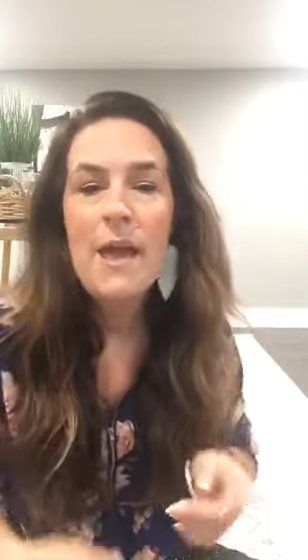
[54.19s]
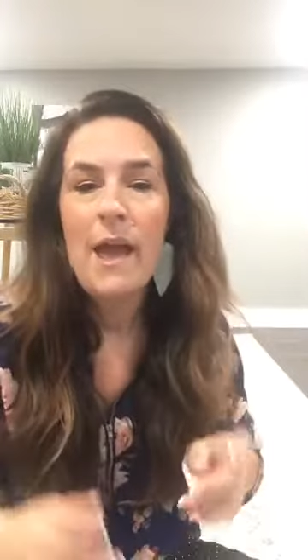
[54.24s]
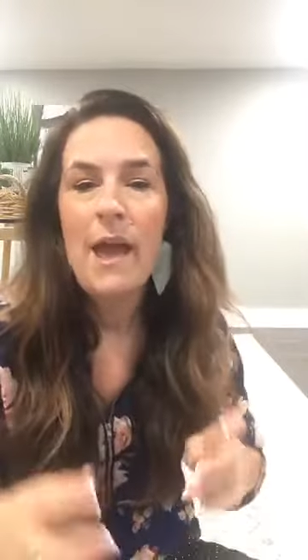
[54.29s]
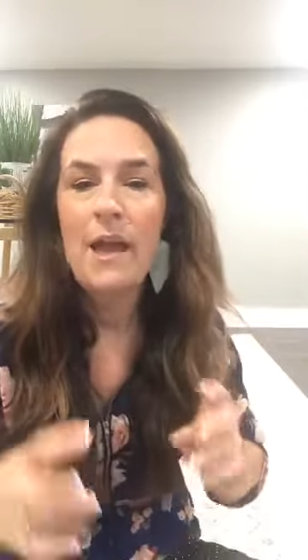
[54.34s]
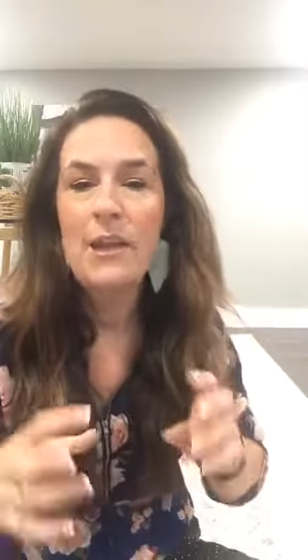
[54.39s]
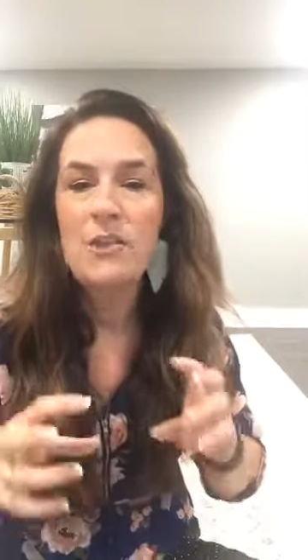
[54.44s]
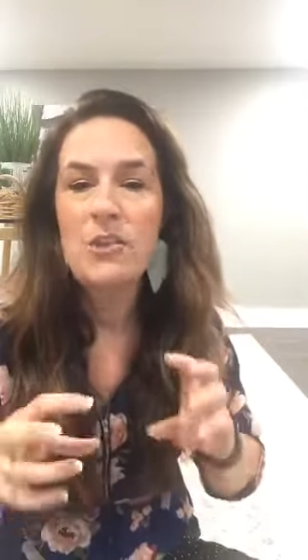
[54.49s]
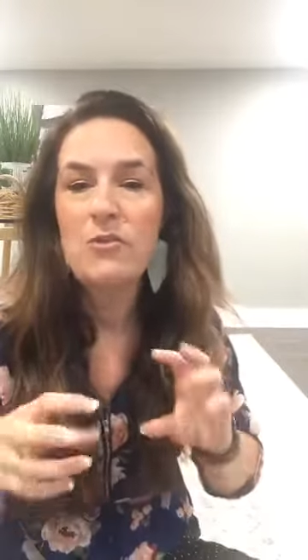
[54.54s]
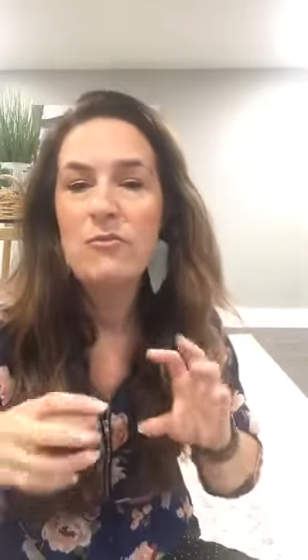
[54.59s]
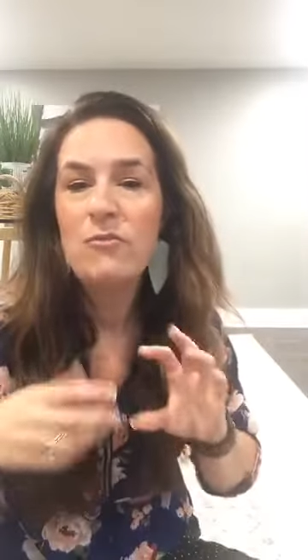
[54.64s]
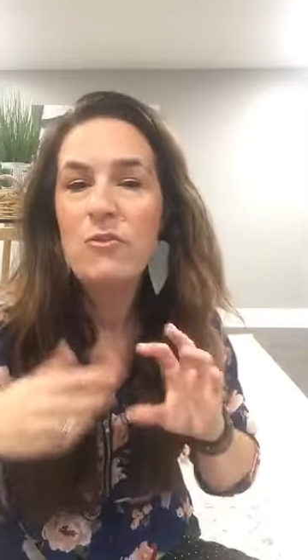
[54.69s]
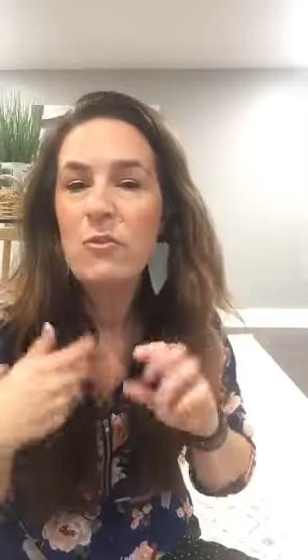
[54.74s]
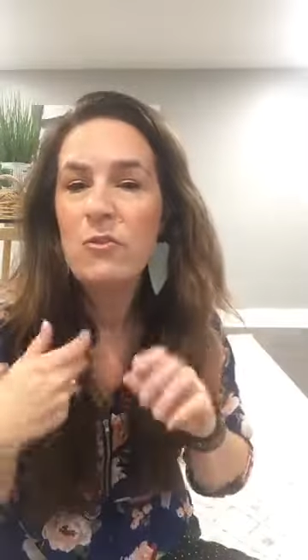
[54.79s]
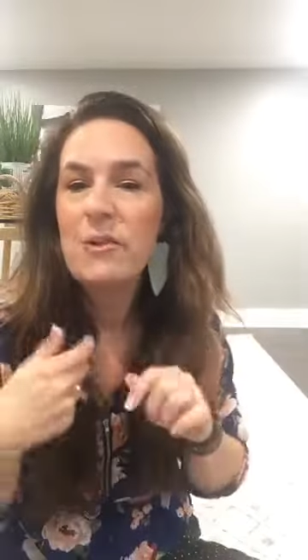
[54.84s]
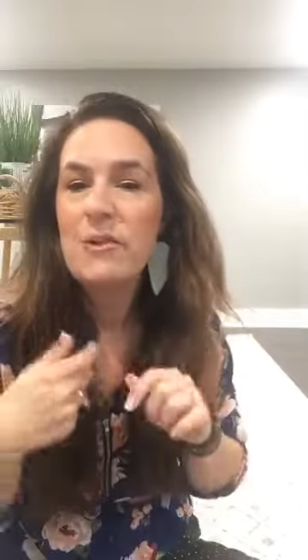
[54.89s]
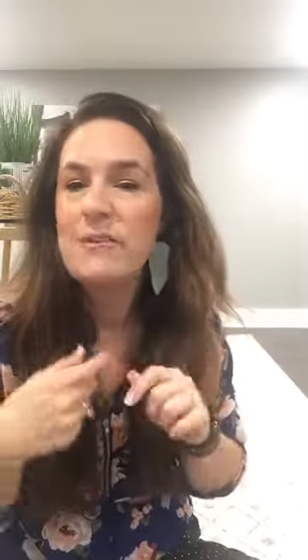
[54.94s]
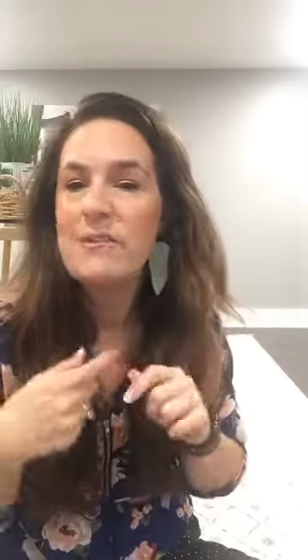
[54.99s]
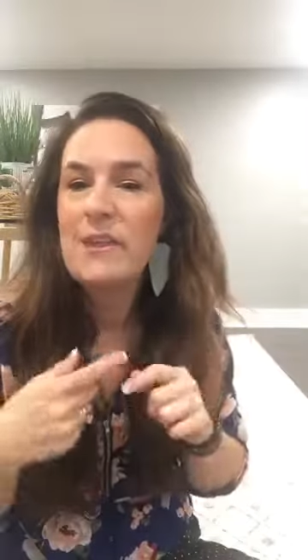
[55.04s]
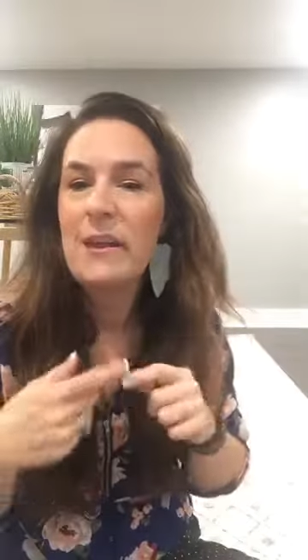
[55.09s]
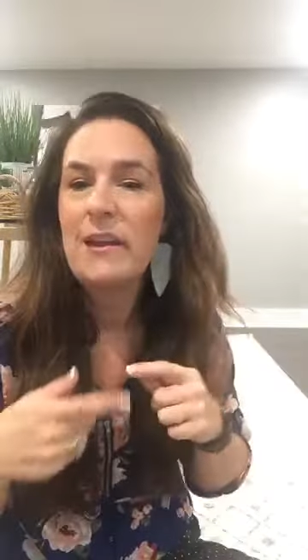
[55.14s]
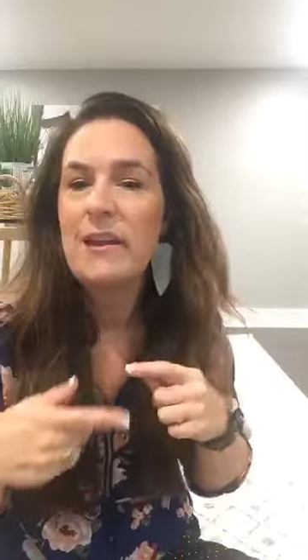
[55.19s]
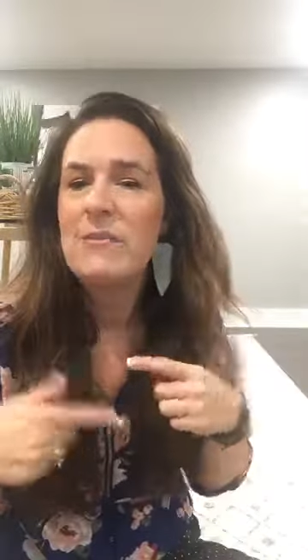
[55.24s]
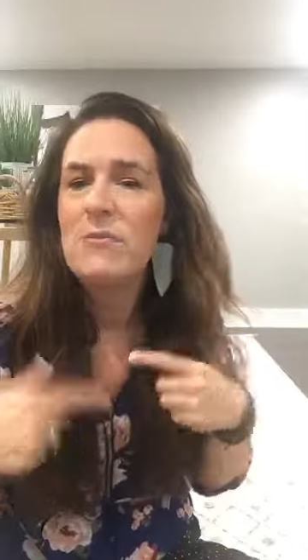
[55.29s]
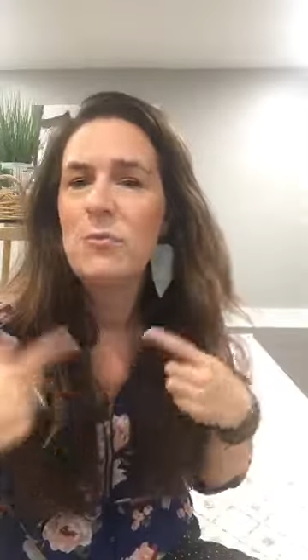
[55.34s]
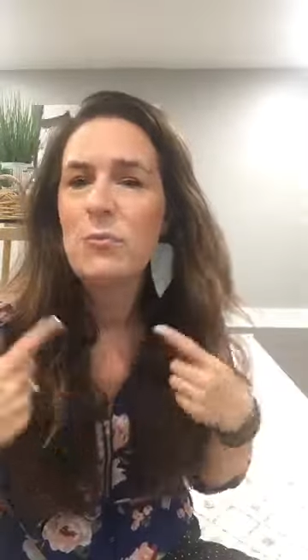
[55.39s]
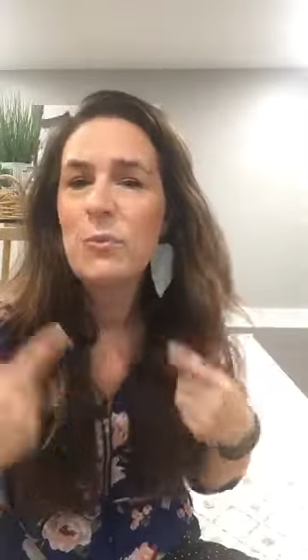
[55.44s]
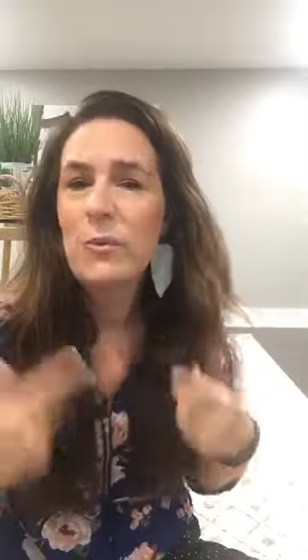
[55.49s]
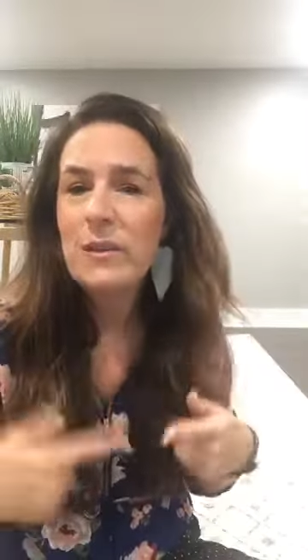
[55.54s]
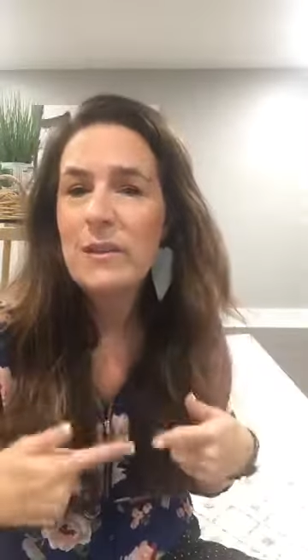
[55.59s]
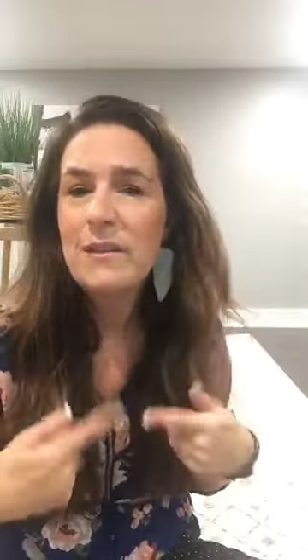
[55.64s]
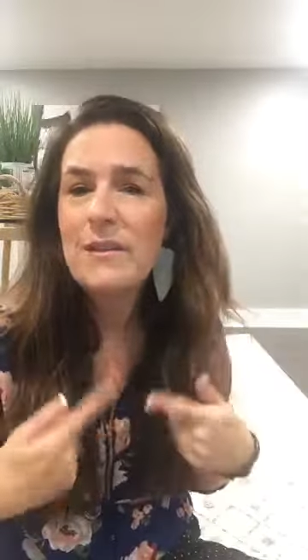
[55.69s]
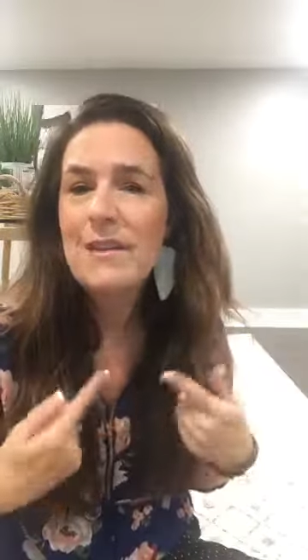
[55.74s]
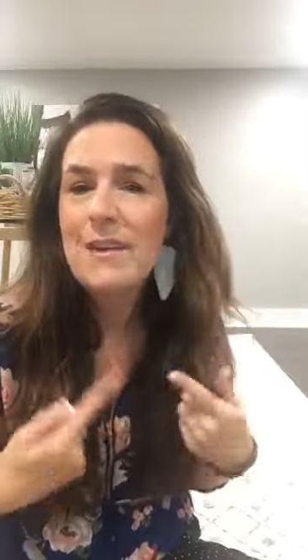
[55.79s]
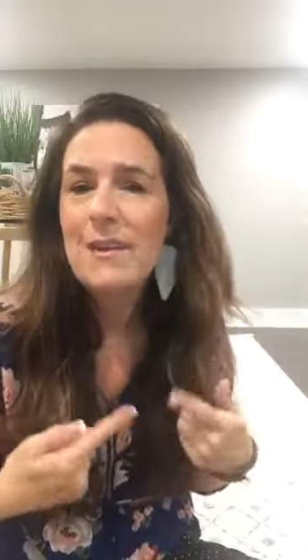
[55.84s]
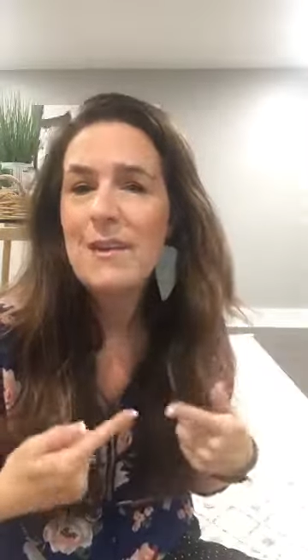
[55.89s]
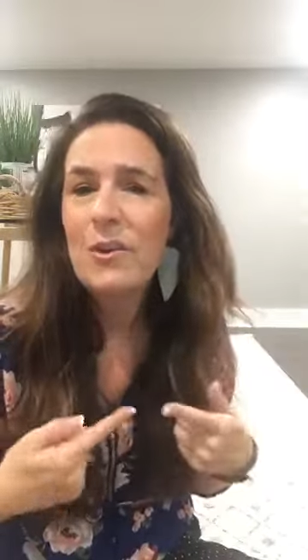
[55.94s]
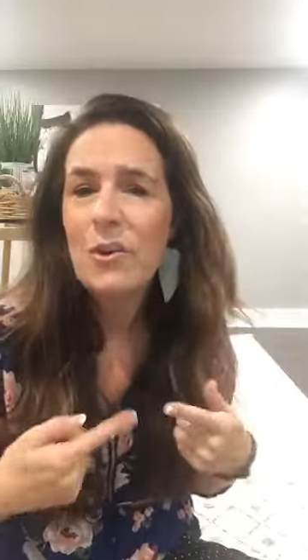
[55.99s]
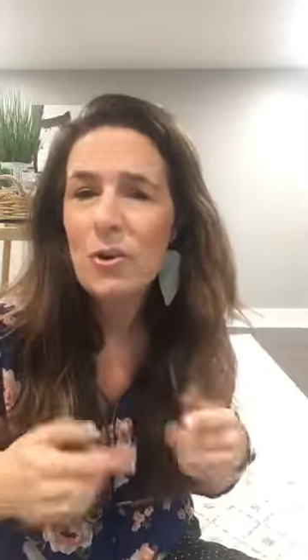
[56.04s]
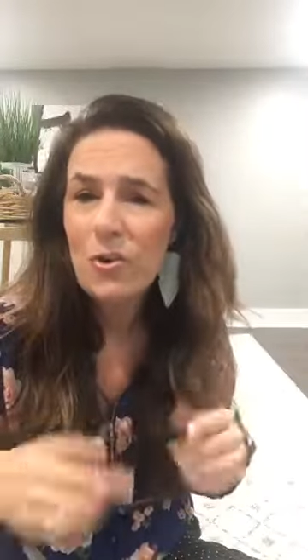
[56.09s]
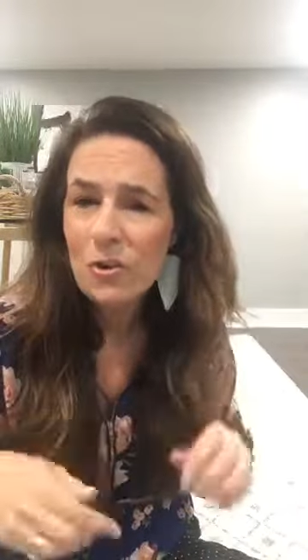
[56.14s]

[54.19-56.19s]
and you've noticed that it's really